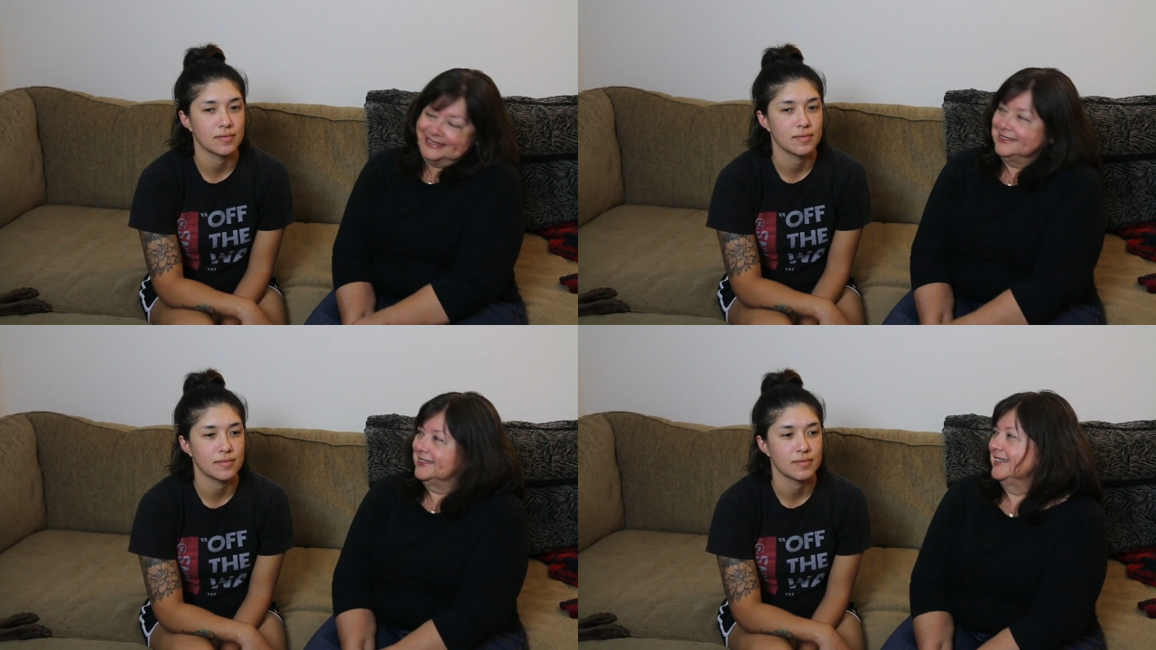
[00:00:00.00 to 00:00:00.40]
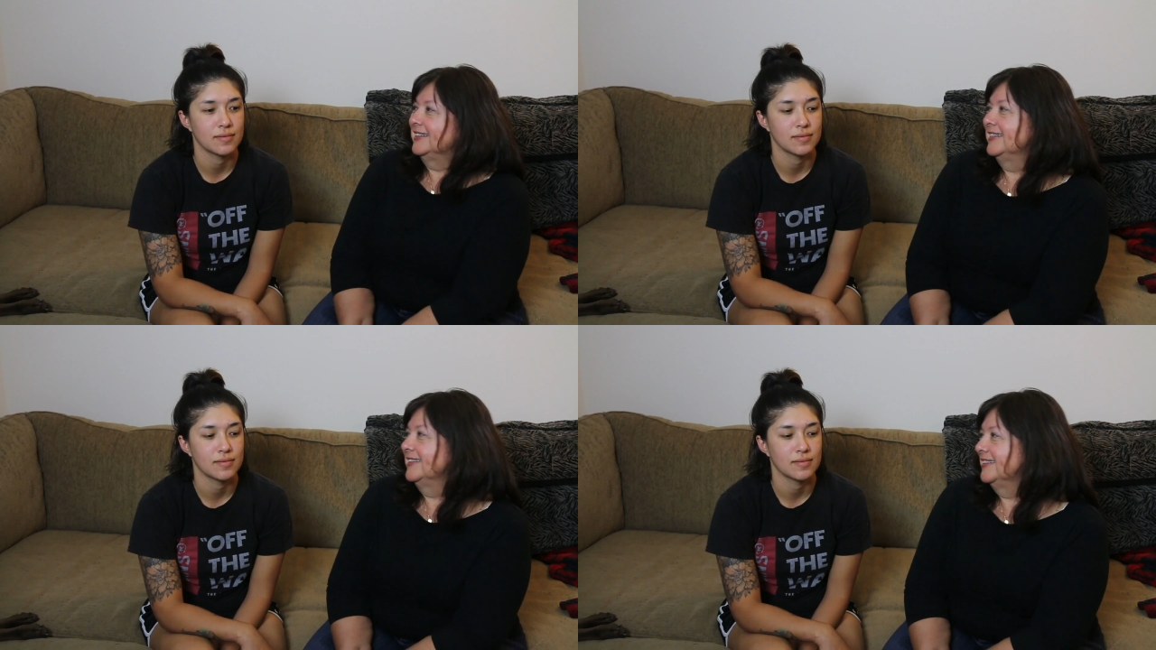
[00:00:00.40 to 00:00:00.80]
Speaker 1: Uh,
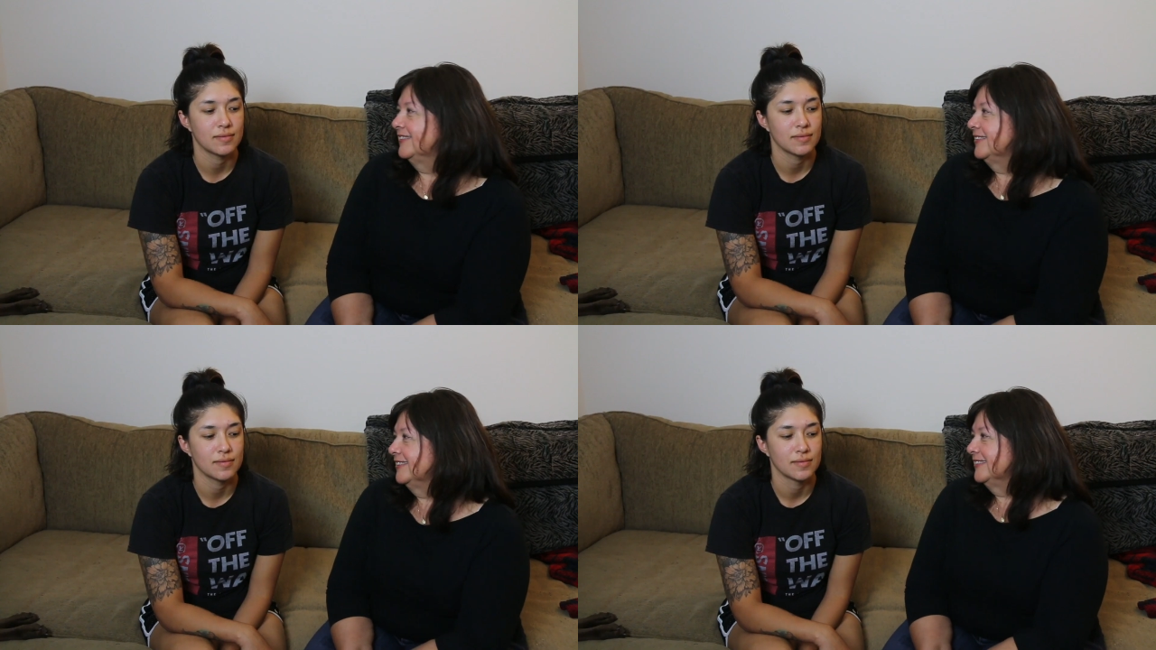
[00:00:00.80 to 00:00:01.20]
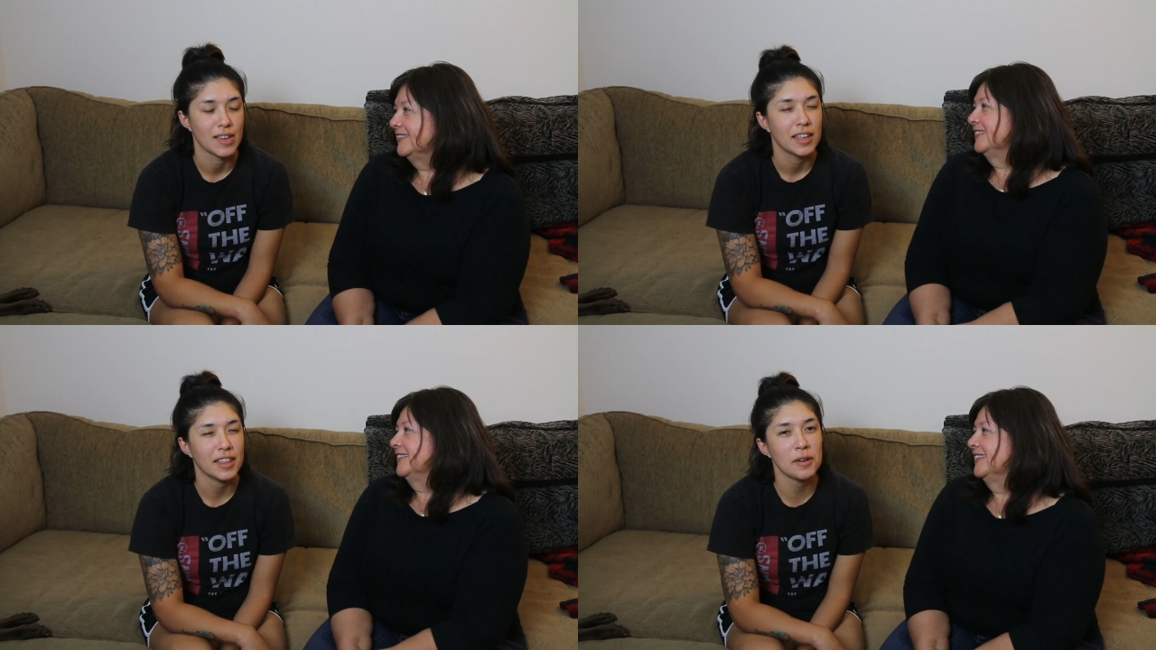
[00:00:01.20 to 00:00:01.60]

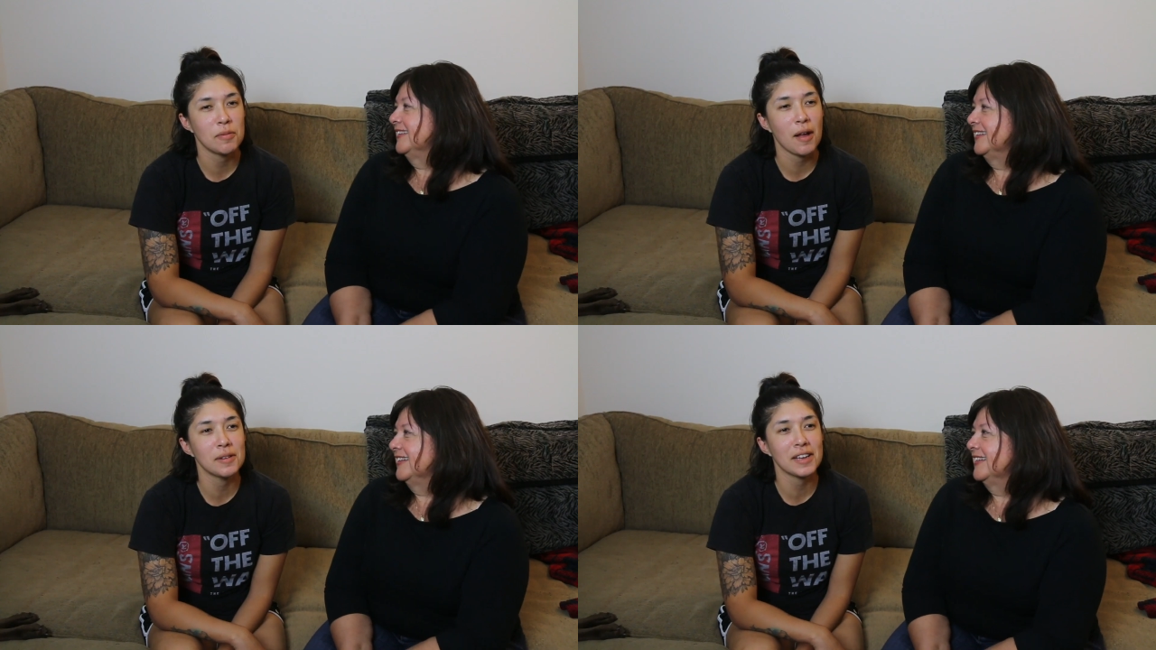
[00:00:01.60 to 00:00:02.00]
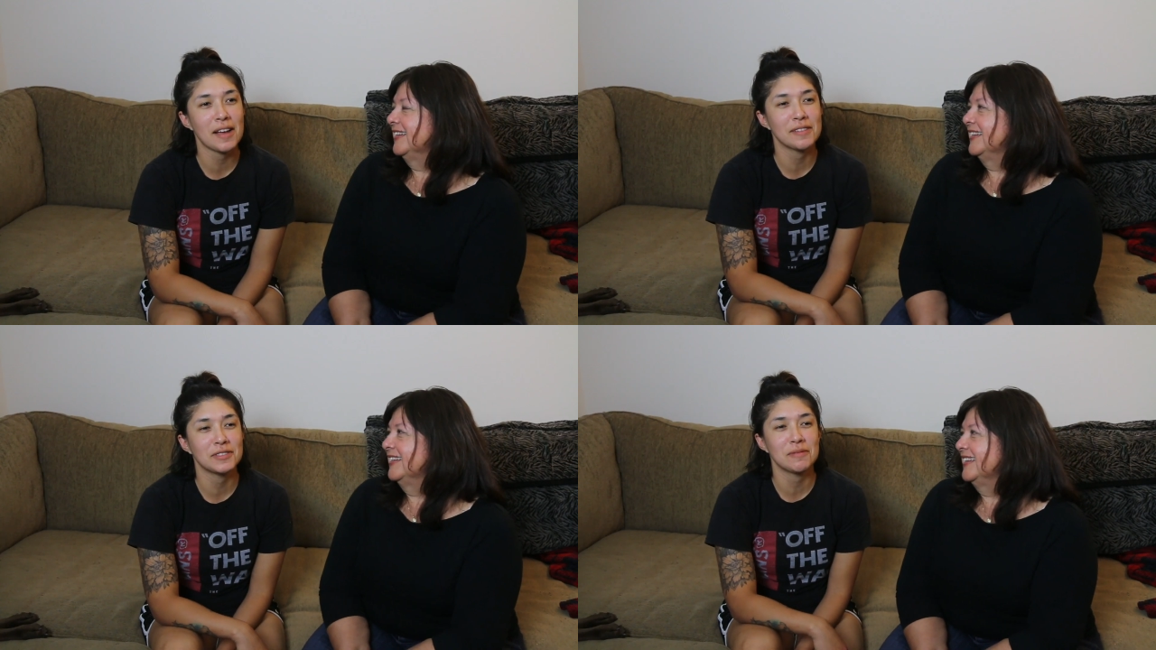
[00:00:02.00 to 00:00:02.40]
that would probably
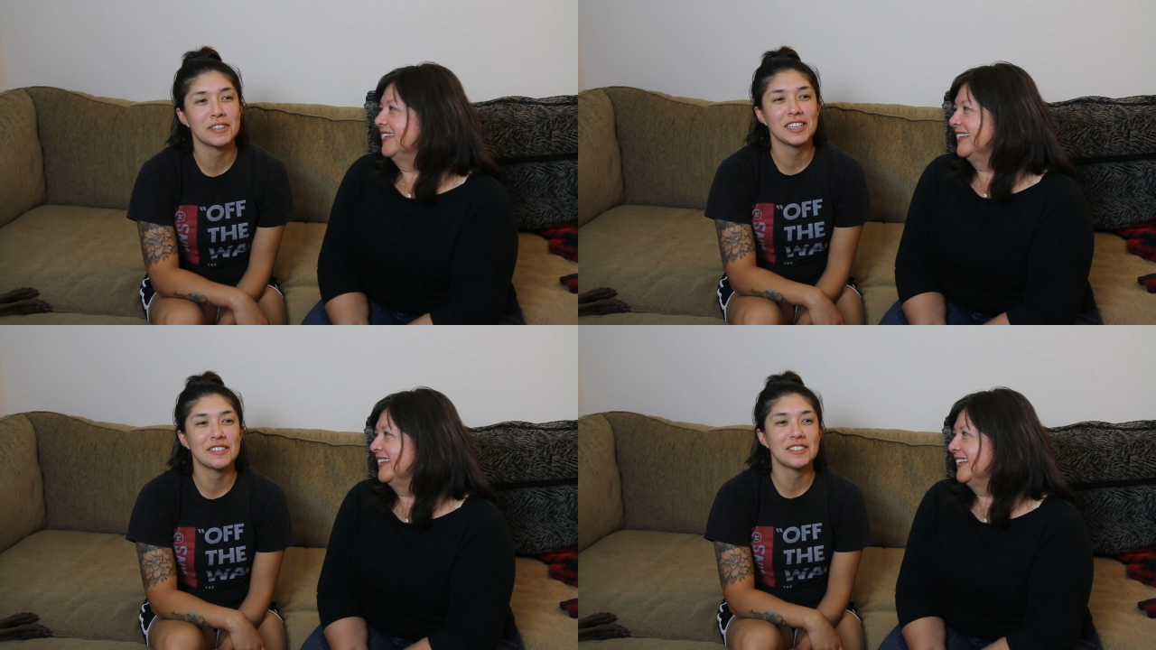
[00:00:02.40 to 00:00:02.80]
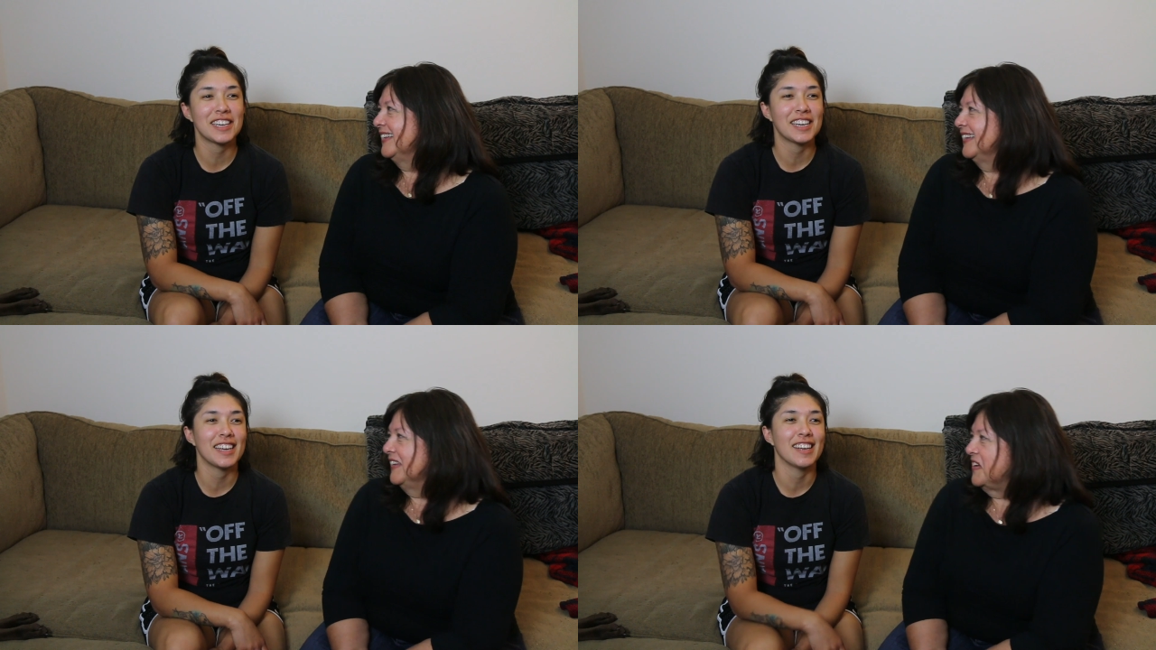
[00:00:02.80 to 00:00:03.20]
have to be when
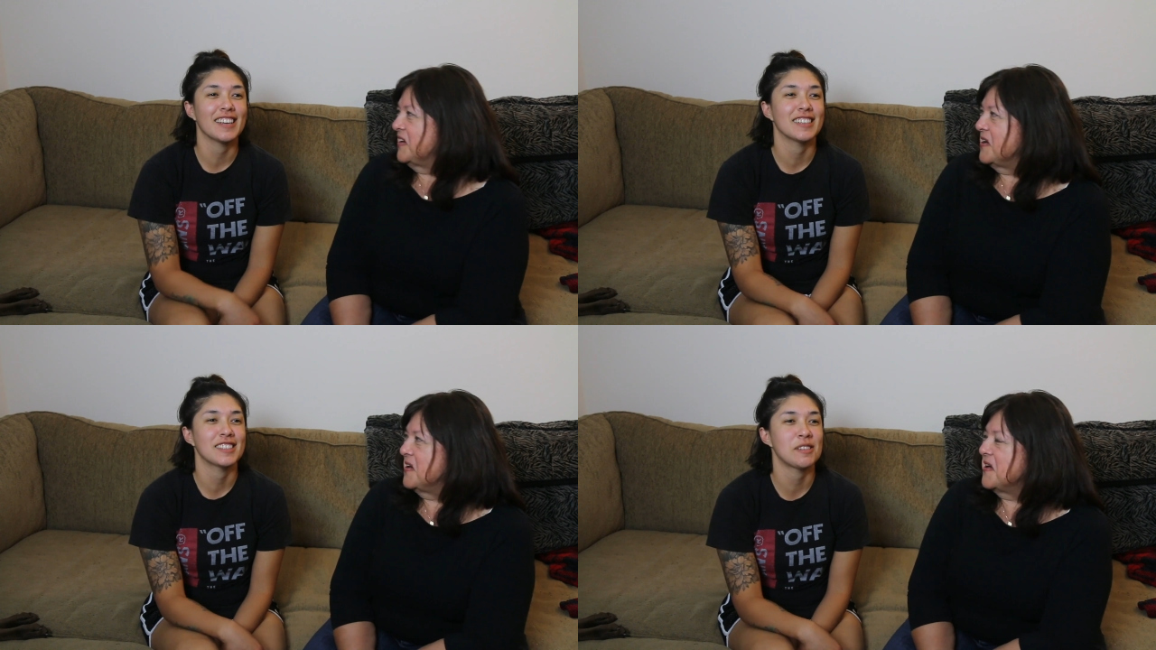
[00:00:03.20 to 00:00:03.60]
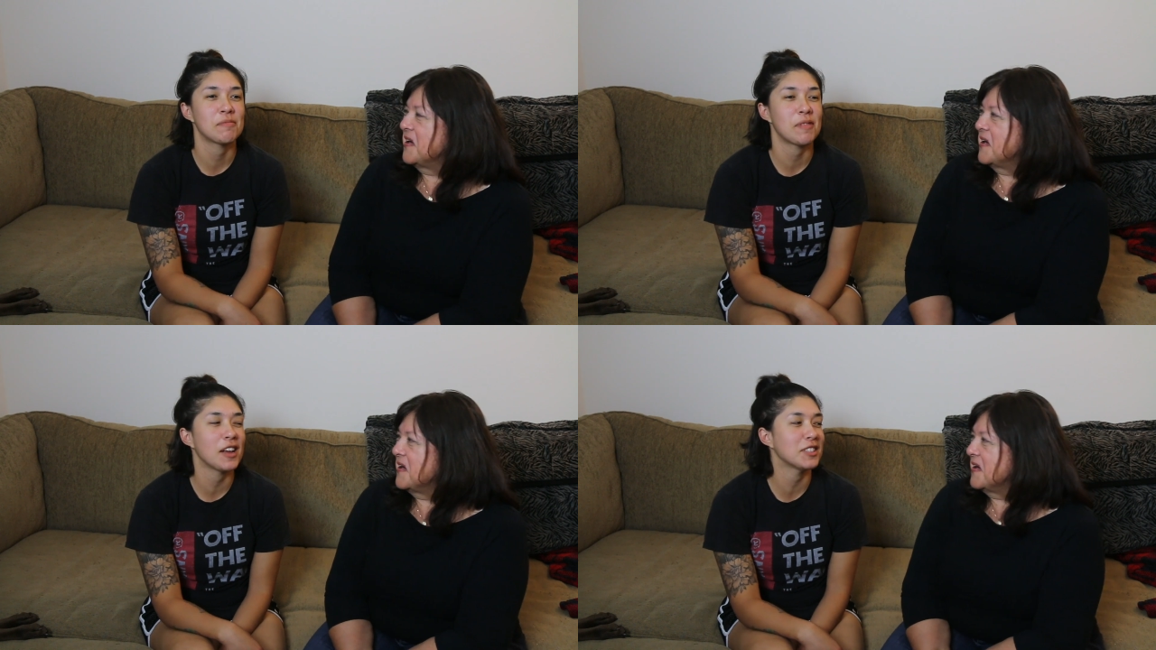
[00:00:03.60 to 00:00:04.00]
I
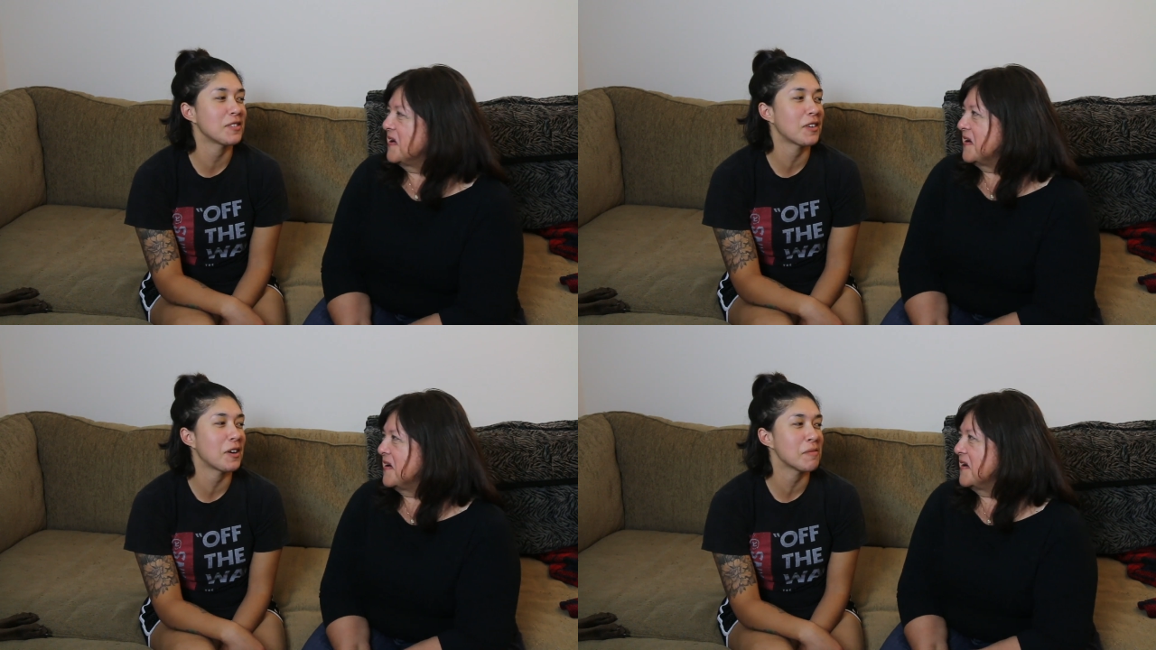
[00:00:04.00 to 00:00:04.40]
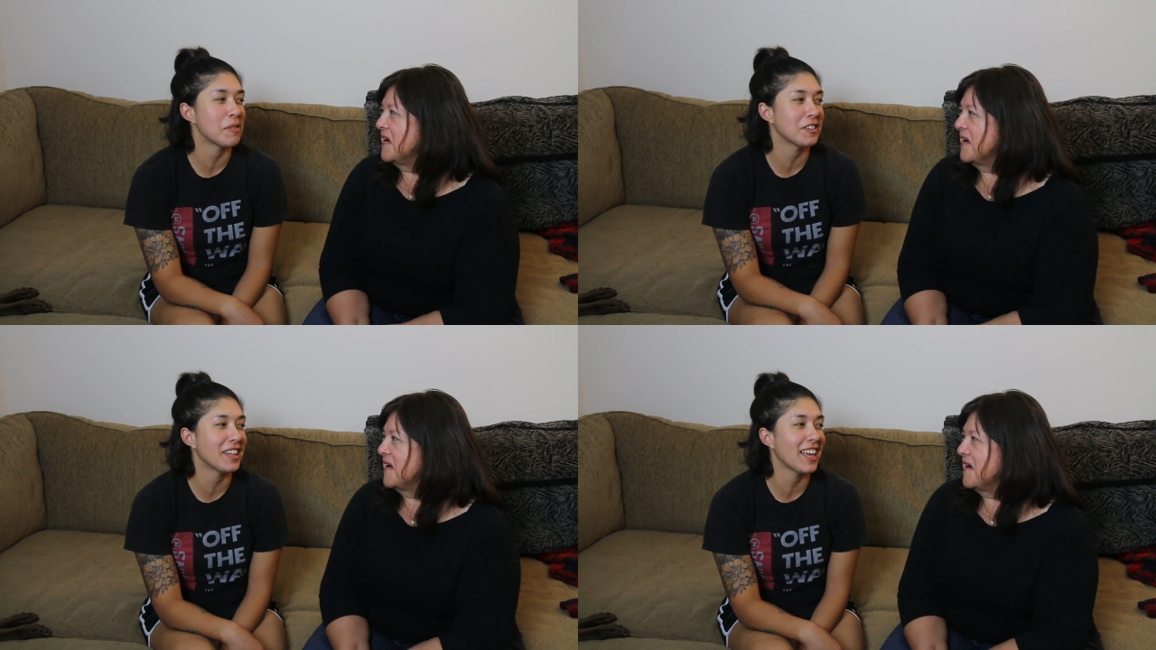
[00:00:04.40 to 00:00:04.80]
surprised her for her
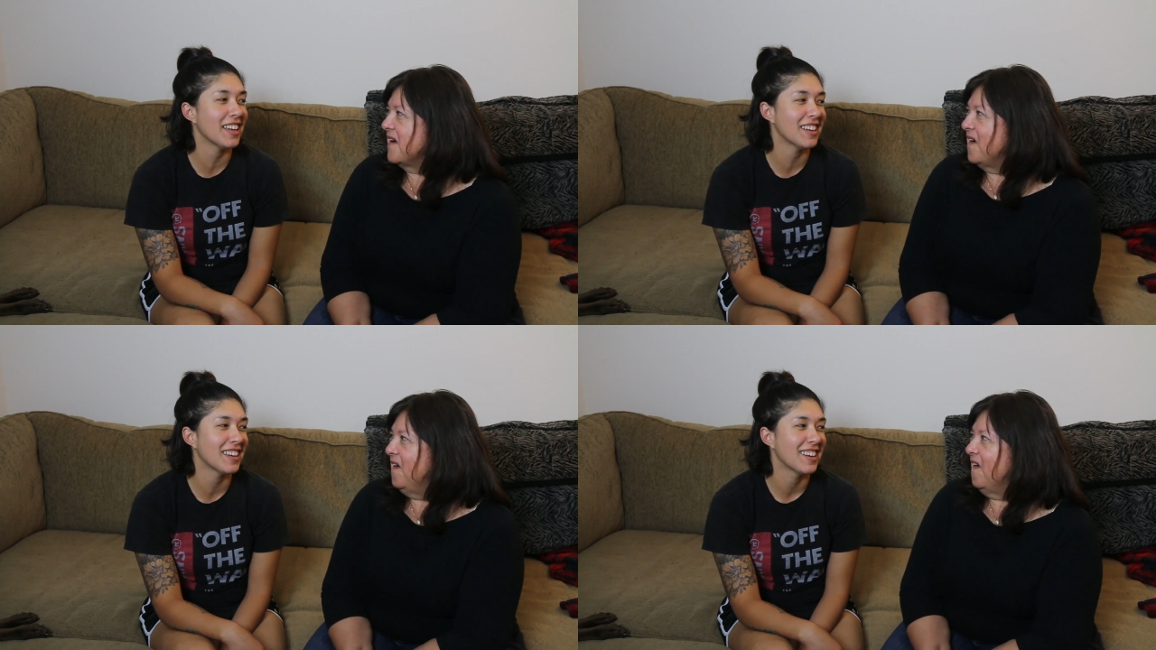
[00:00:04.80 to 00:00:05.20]
birthday.